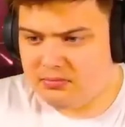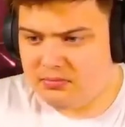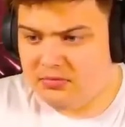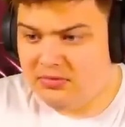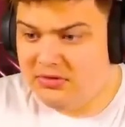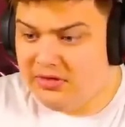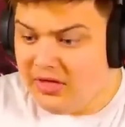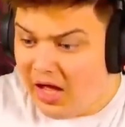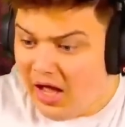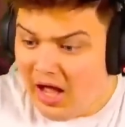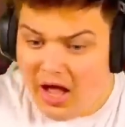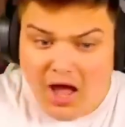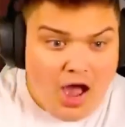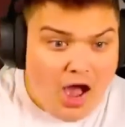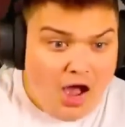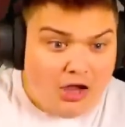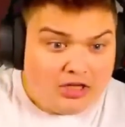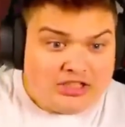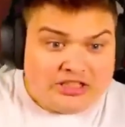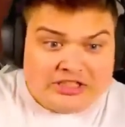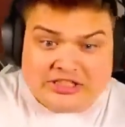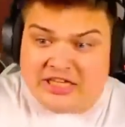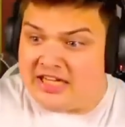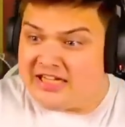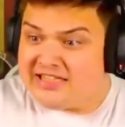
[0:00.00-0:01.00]
No,
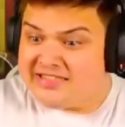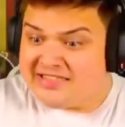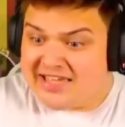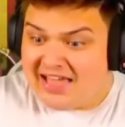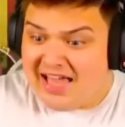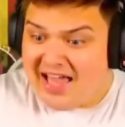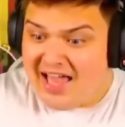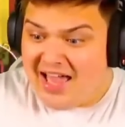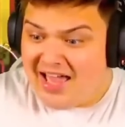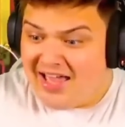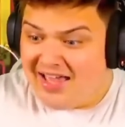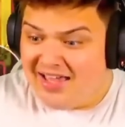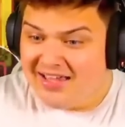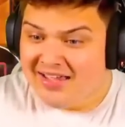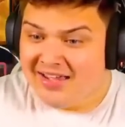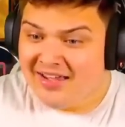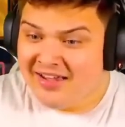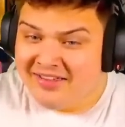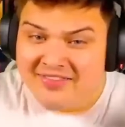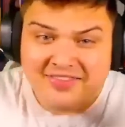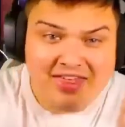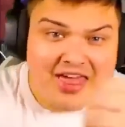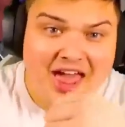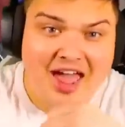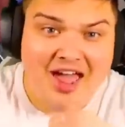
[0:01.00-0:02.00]
6k.
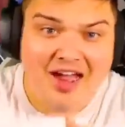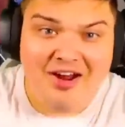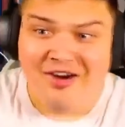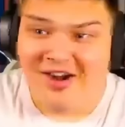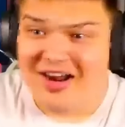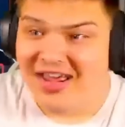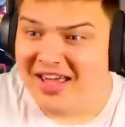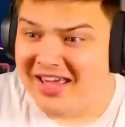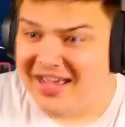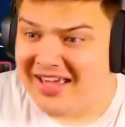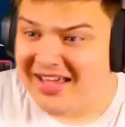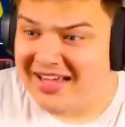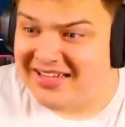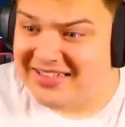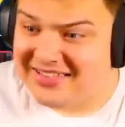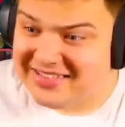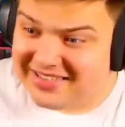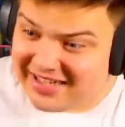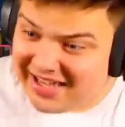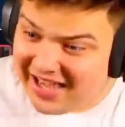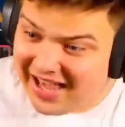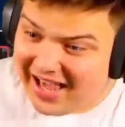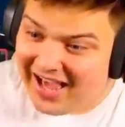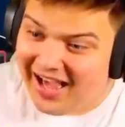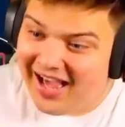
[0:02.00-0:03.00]
There it is.
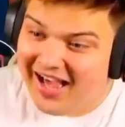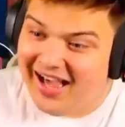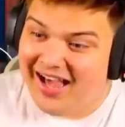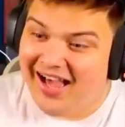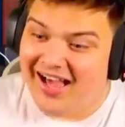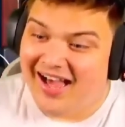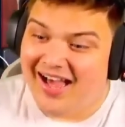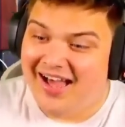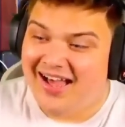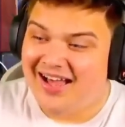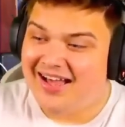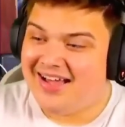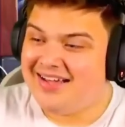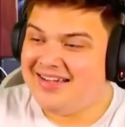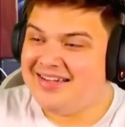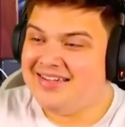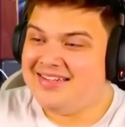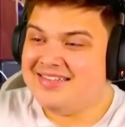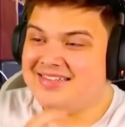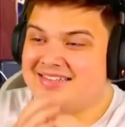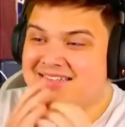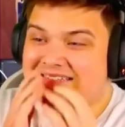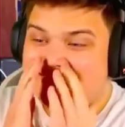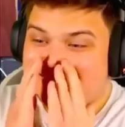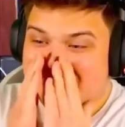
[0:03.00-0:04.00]
And
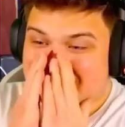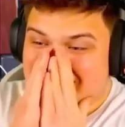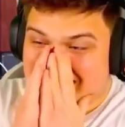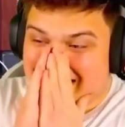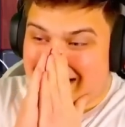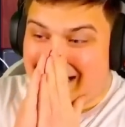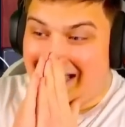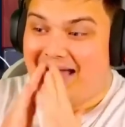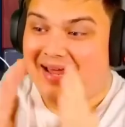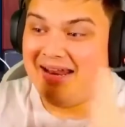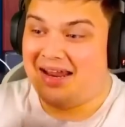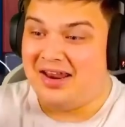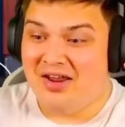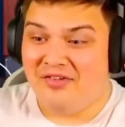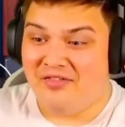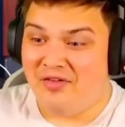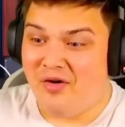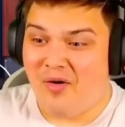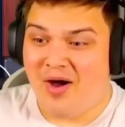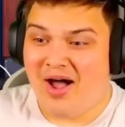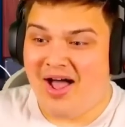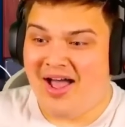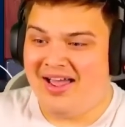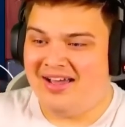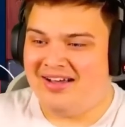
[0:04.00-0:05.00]
another
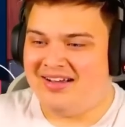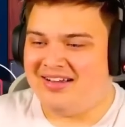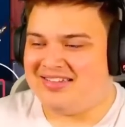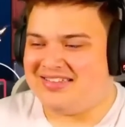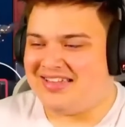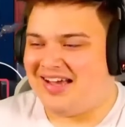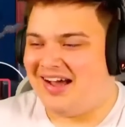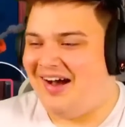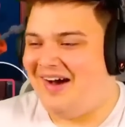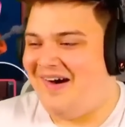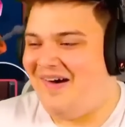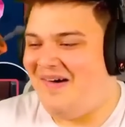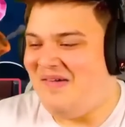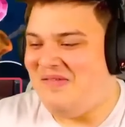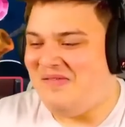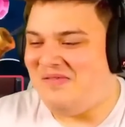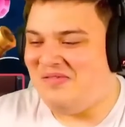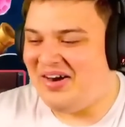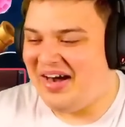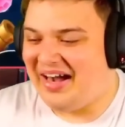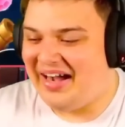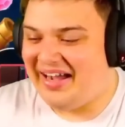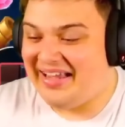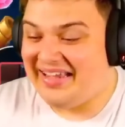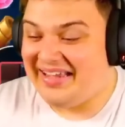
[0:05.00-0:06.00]
wild. Oh
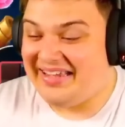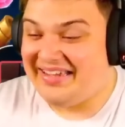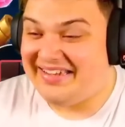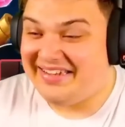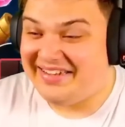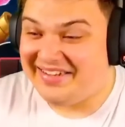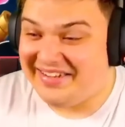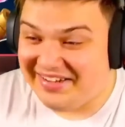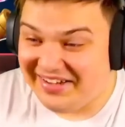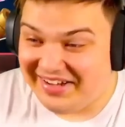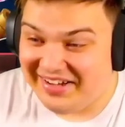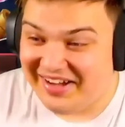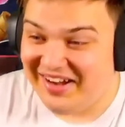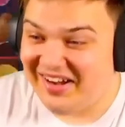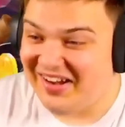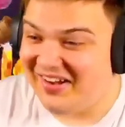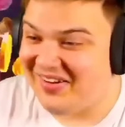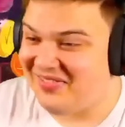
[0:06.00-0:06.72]
my god,